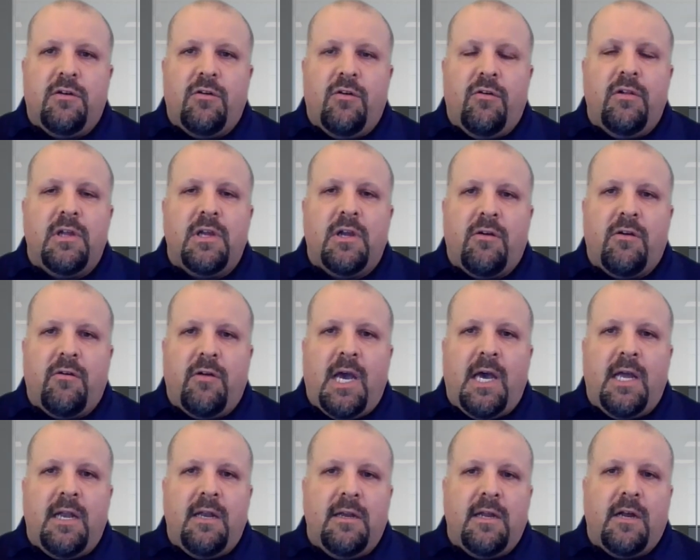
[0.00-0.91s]
earlier
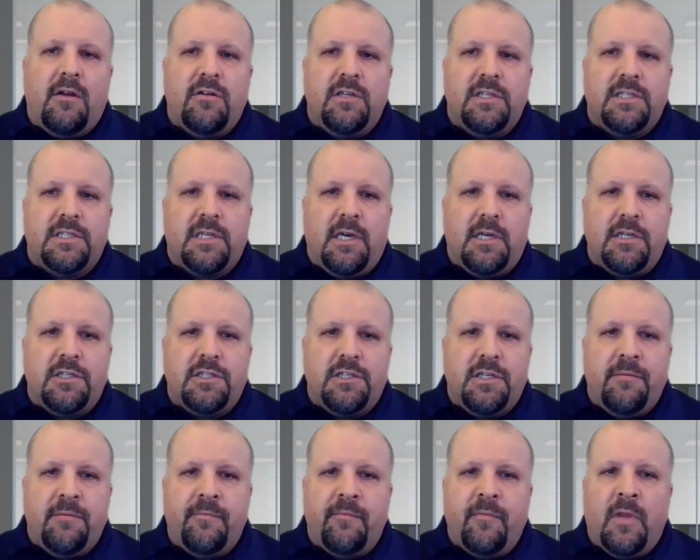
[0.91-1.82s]
on in our
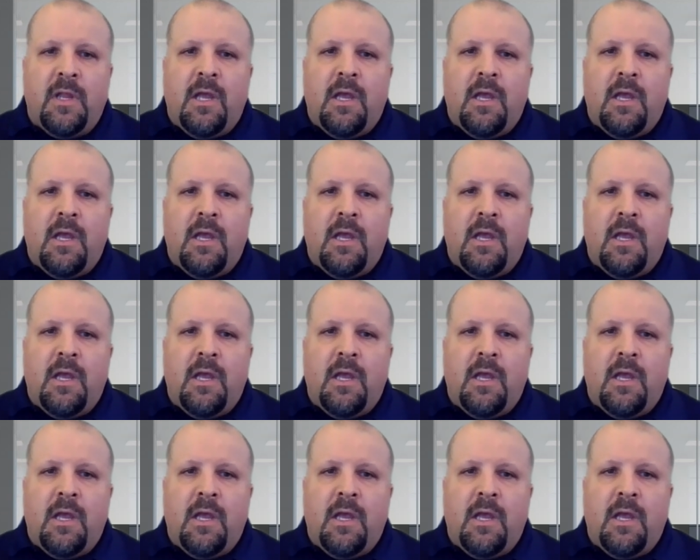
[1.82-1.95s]
discussion.